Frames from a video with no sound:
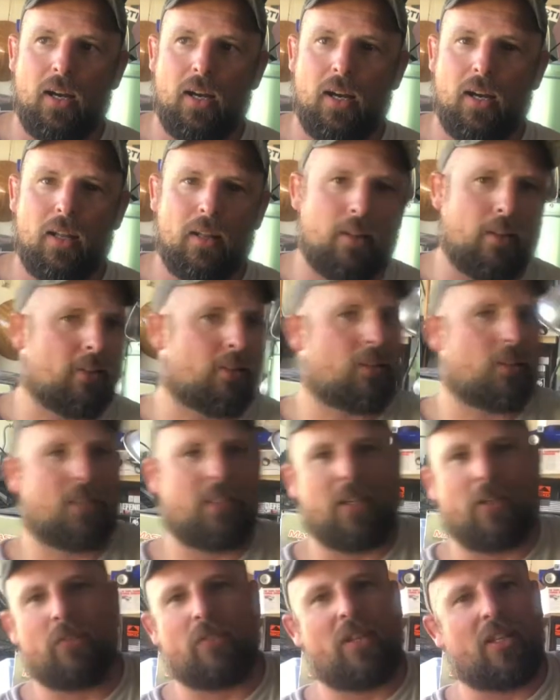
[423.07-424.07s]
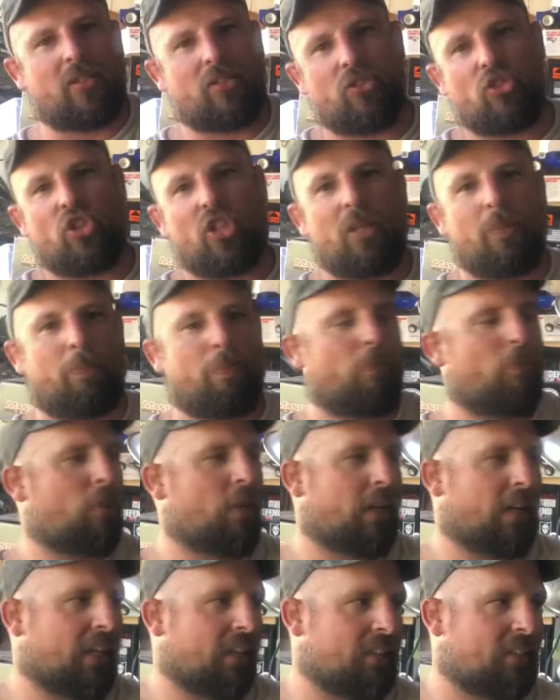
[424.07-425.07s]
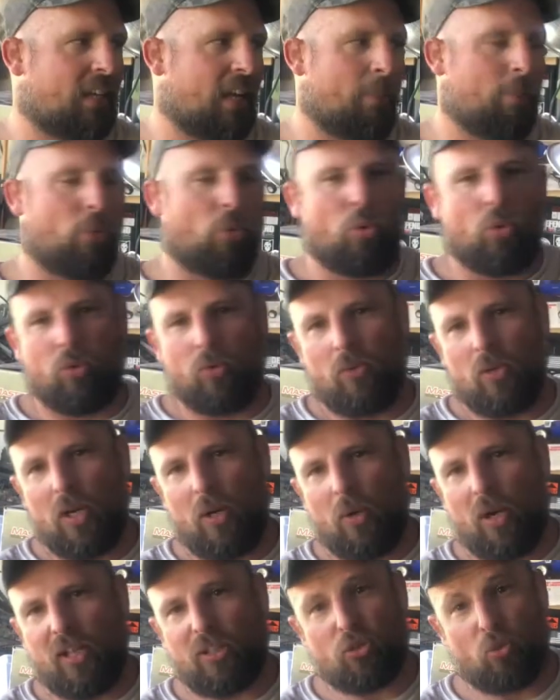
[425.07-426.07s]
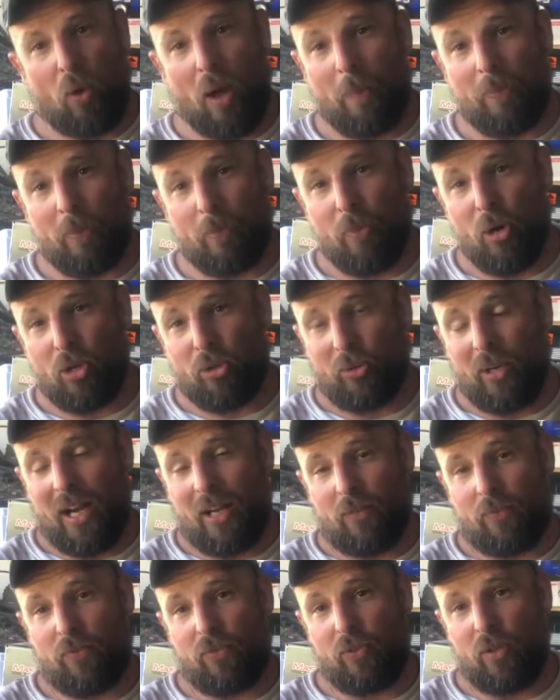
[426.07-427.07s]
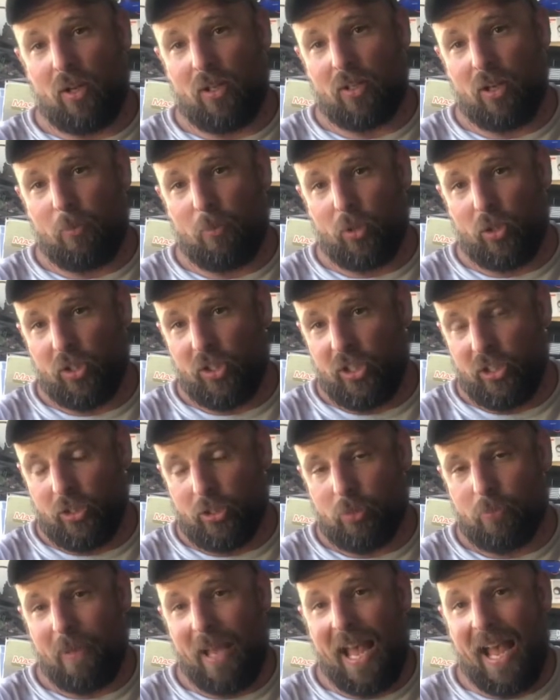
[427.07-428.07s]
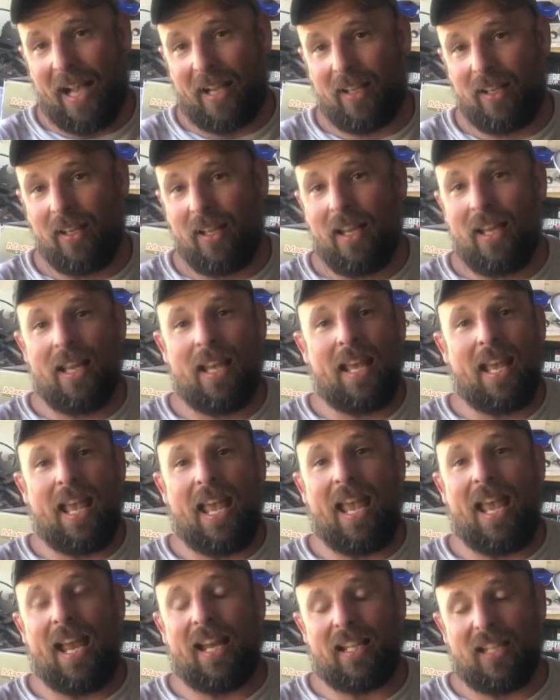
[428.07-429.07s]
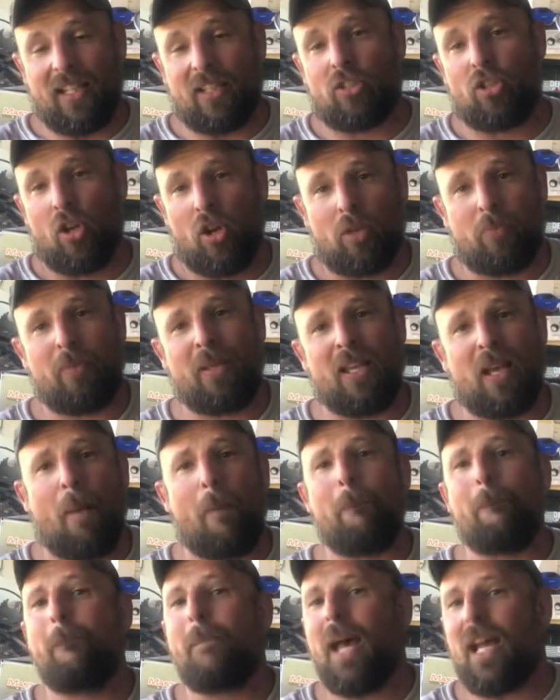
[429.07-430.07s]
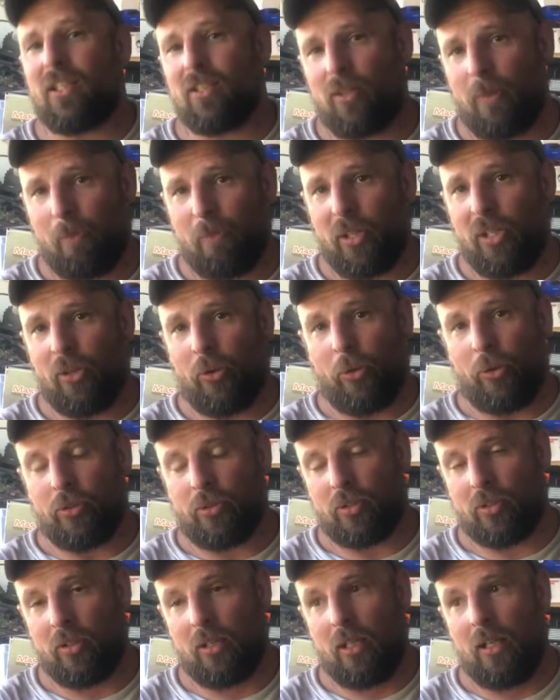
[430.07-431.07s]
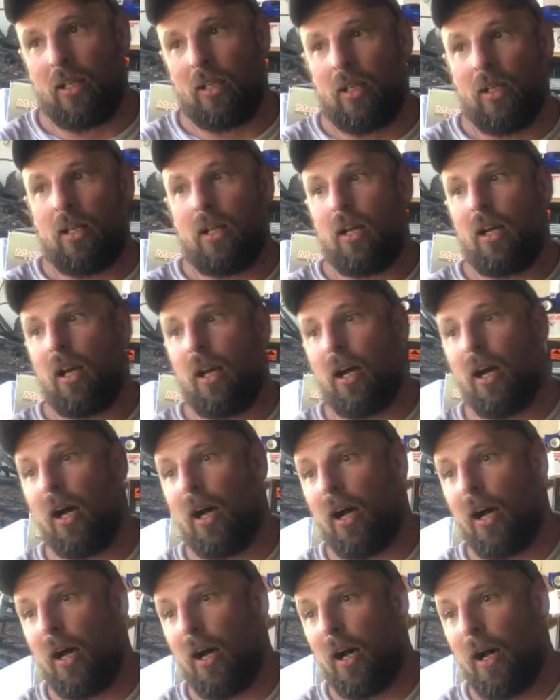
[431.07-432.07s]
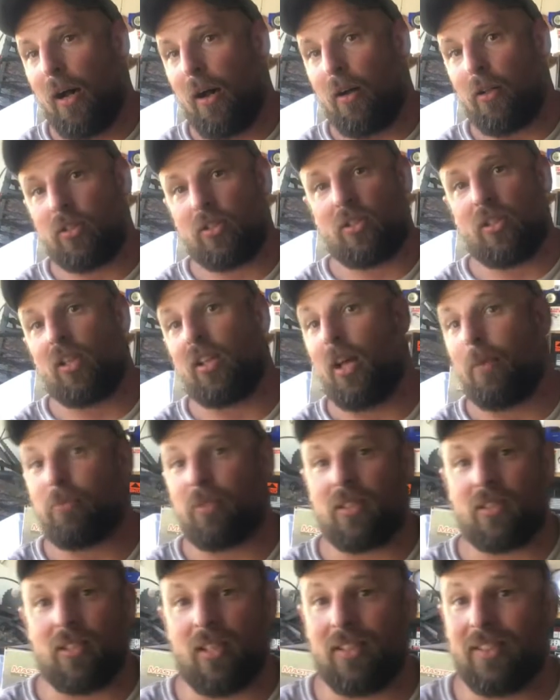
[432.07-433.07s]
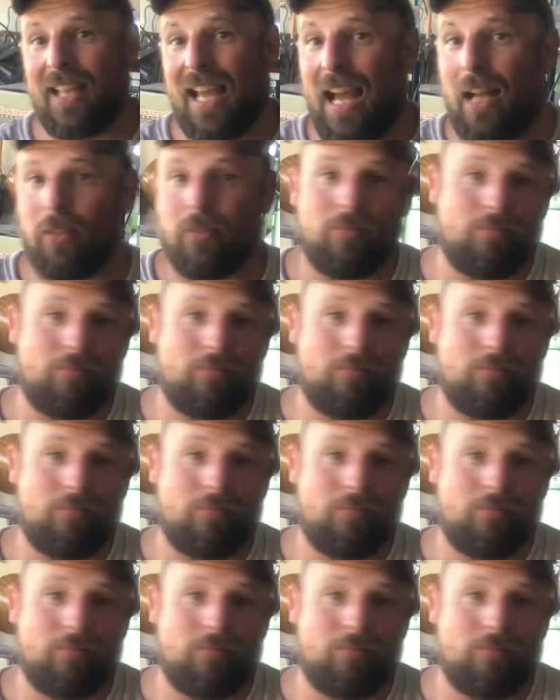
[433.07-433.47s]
Let's give this Jeep an example. I swapped the motor out a number of years back, and it took me a mess of beers. Sun up to sundown.